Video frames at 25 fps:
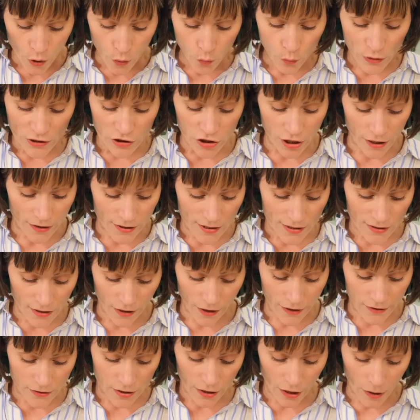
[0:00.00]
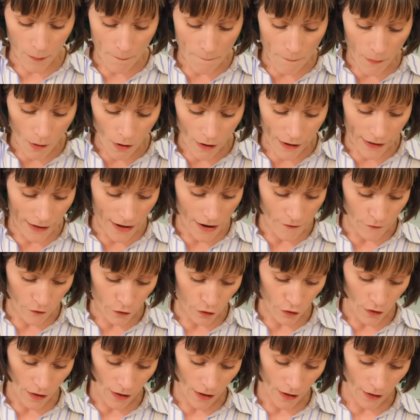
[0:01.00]
We're just going to combine
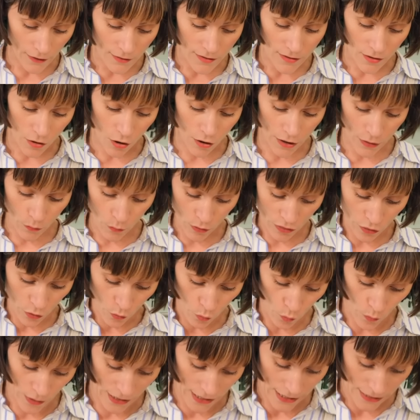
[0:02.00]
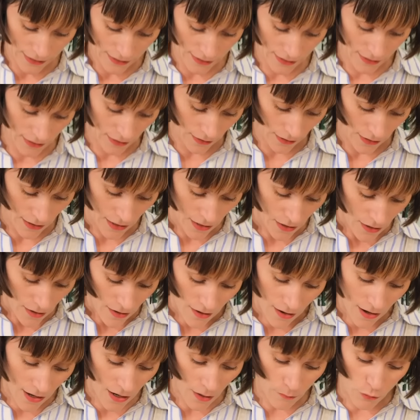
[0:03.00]
everything, starting with the whisk.
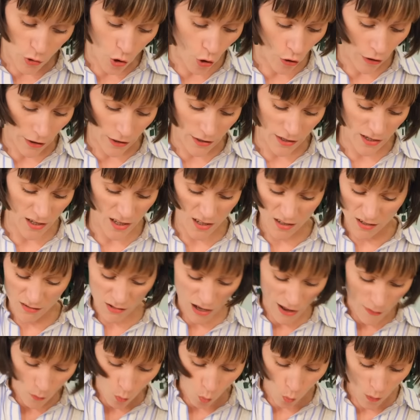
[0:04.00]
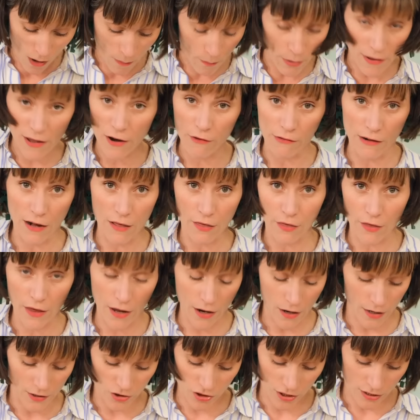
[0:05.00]
And I'm not going to like whip it or
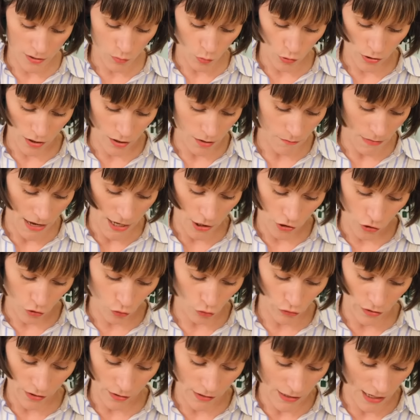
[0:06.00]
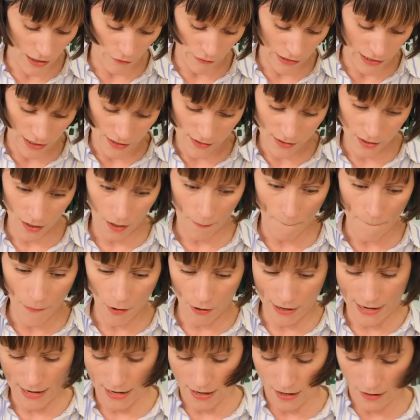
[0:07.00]
anything. I just want to make sure the ingredients are
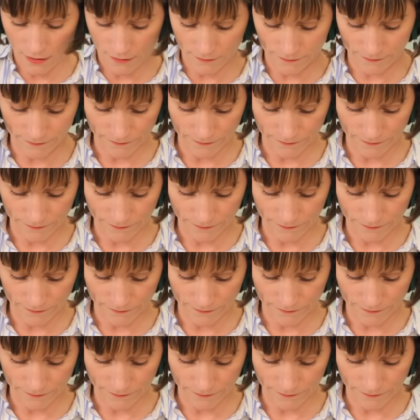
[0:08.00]
combining.